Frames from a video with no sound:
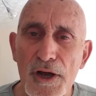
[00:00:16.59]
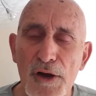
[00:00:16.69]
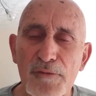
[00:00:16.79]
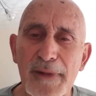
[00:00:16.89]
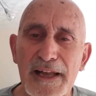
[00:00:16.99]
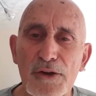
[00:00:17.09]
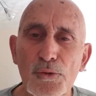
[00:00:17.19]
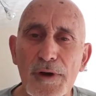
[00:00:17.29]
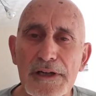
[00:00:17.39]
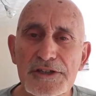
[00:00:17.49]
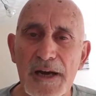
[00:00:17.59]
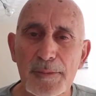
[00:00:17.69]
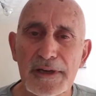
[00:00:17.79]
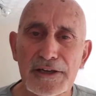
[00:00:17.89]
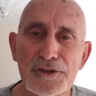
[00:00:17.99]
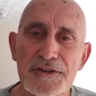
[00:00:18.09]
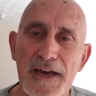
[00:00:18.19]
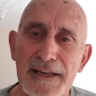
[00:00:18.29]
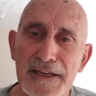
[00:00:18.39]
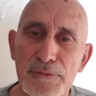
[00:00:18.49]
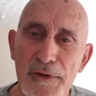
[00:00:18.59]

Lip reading: of my local chapel in Gosainen